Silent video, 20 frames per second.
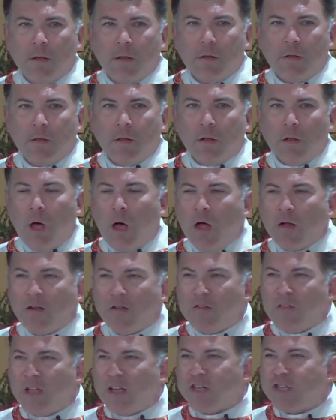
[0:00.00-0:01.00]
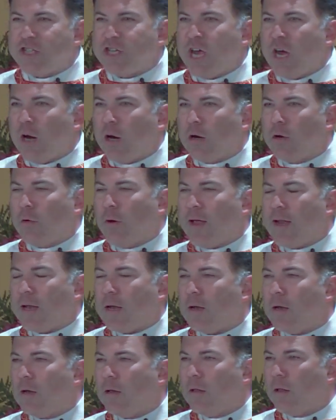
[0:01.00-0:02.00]
The law does not share
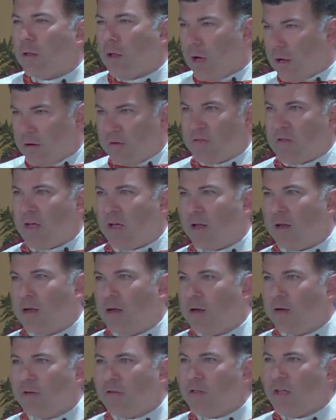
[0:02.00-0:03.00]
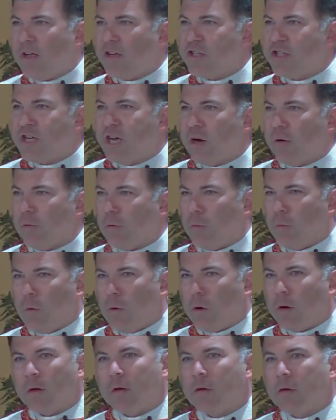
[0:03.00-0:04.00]
credit. The law does not share reward.